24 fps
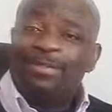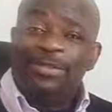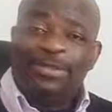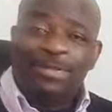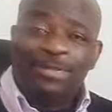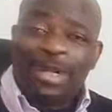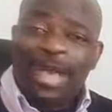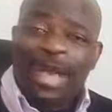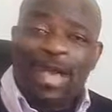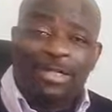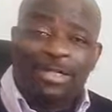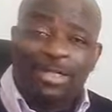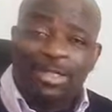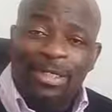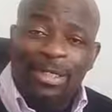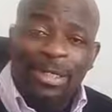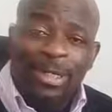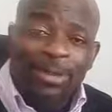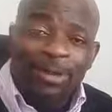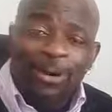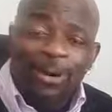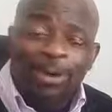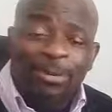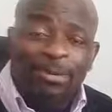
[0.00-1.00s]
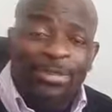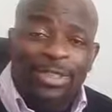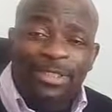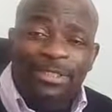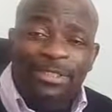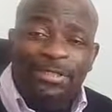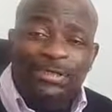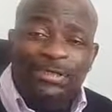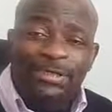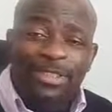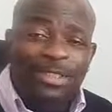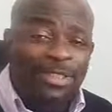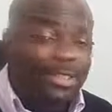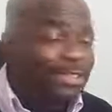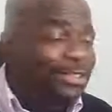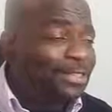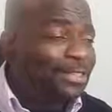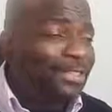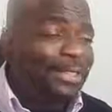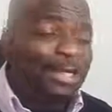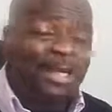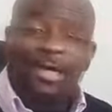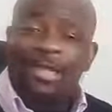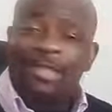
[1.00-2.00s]
you actually come into
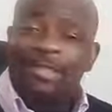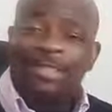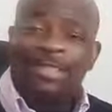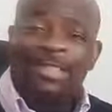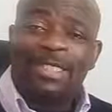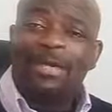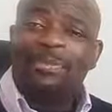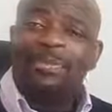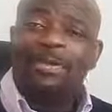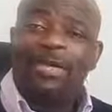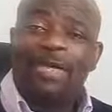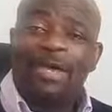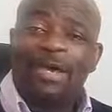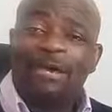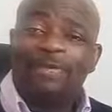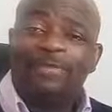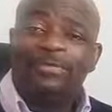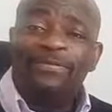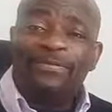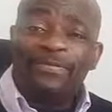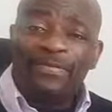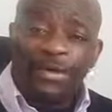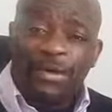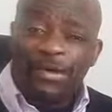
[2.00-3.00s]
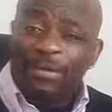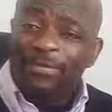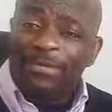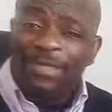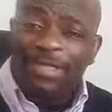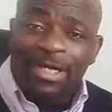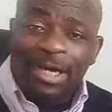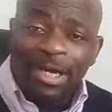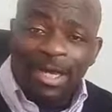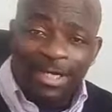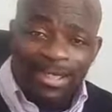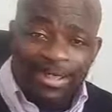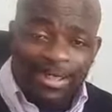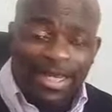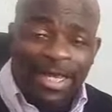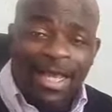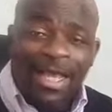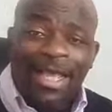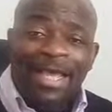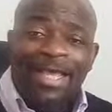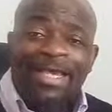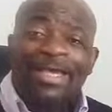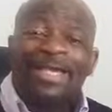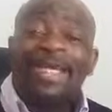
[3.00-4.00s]
this seminar free of charge.
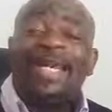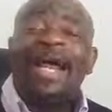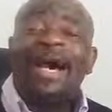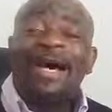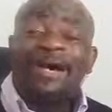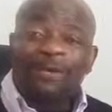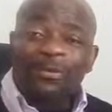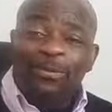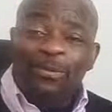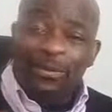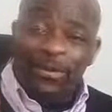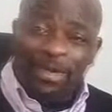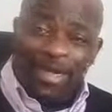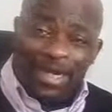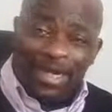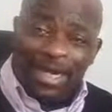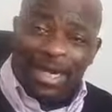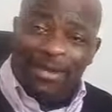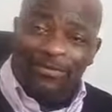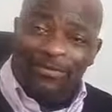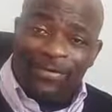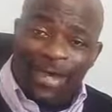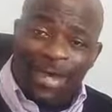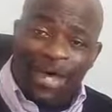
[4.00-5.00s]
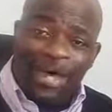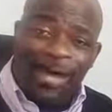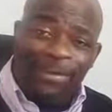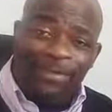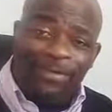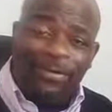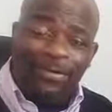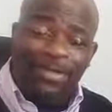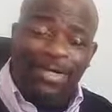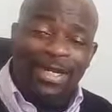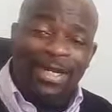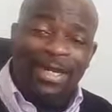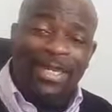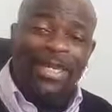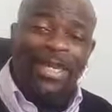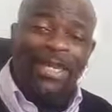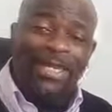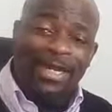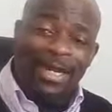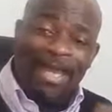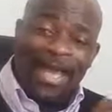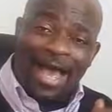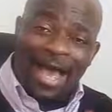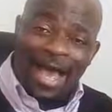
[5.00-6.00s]
That will never happen
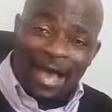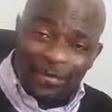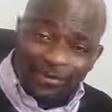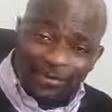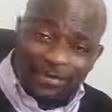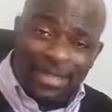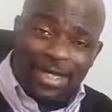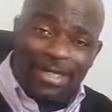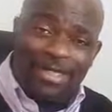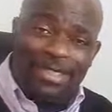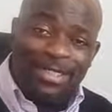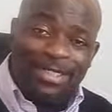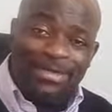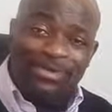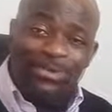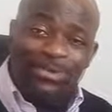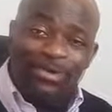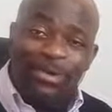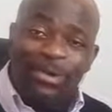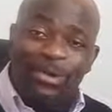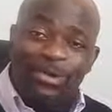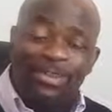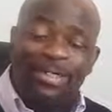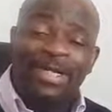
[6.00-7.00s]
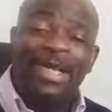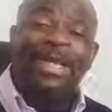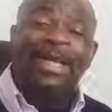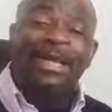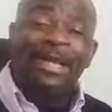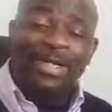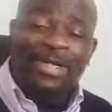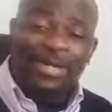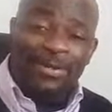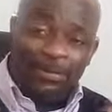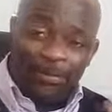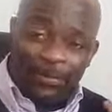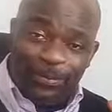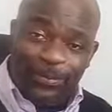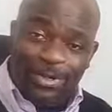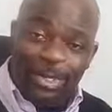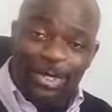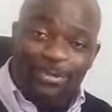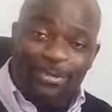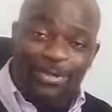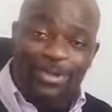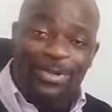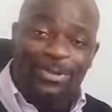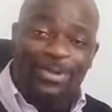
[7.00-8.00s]
again. After this one, the
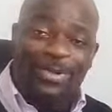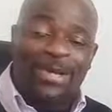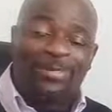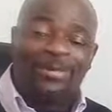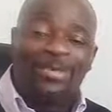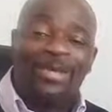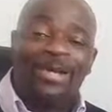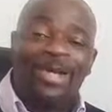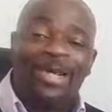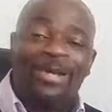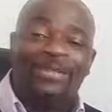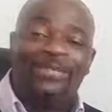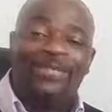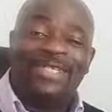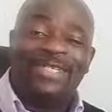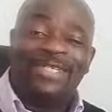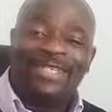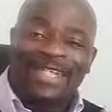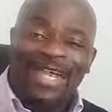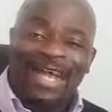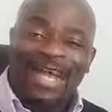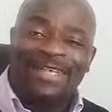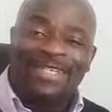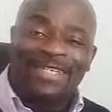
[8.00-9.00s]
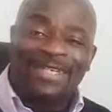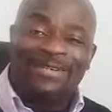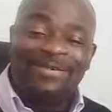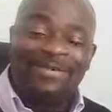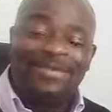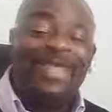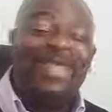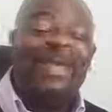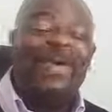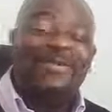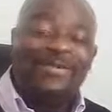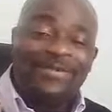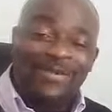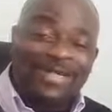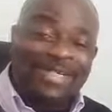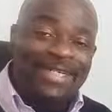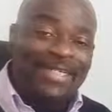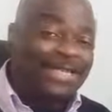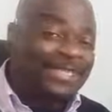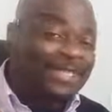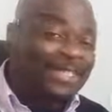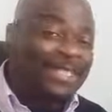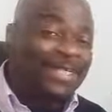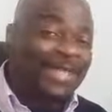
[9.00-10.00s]
minimum I'm going to be charging for
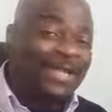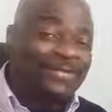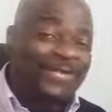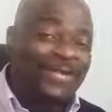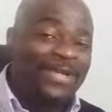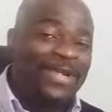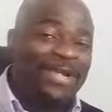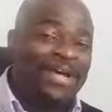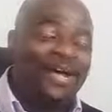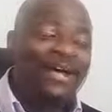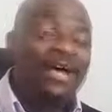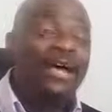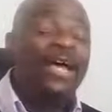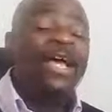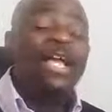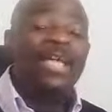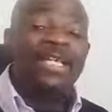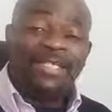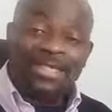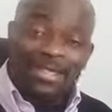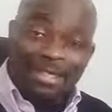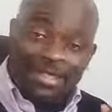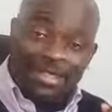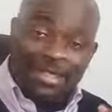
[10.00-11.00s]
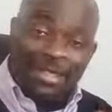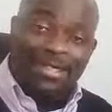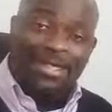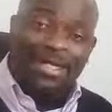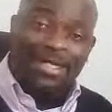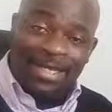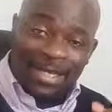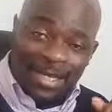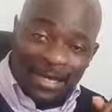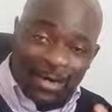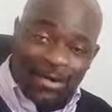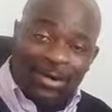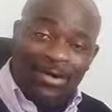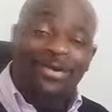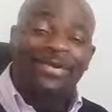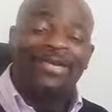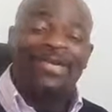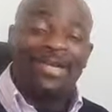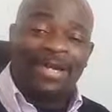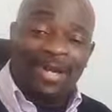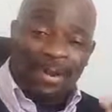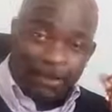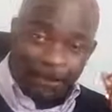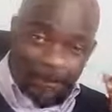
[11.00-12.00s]
this seminar is
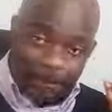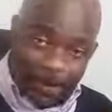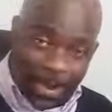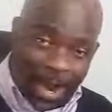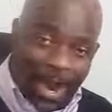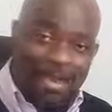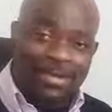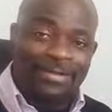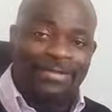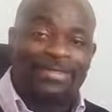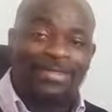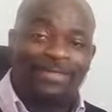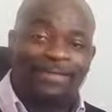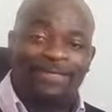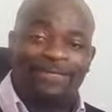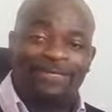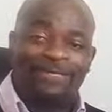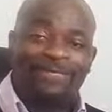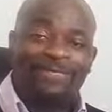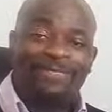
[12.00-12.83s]
£300.